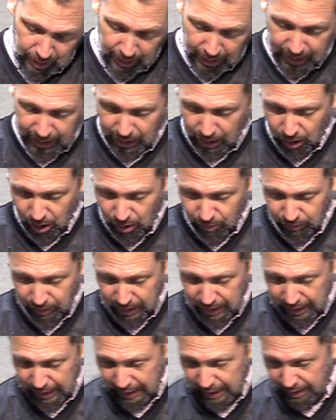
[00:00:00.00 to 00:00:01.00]
I
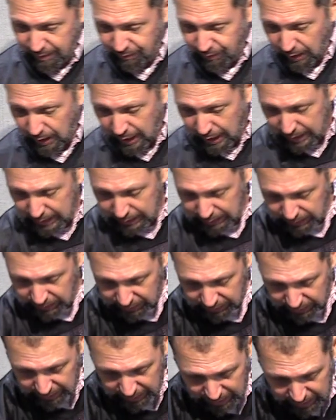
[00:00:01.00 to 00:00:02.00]
already have ice
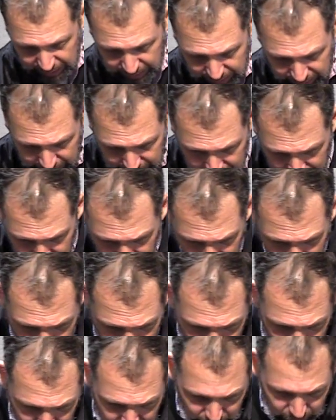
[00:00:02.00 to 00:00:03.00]
set in here.
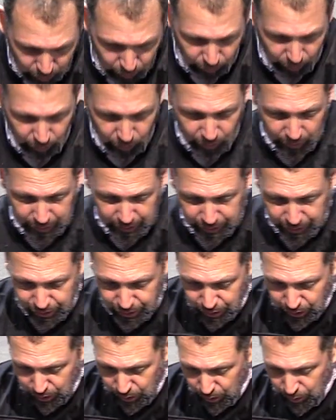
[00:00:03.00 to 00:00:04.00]
We're going to
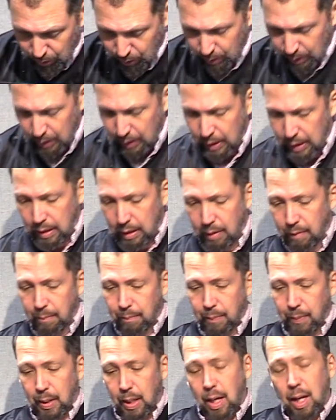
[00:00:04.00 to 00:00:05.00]
do
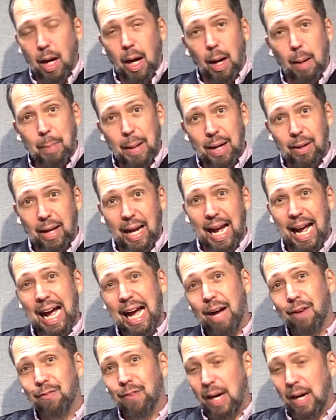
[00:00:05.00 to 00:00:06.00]
about a 1/2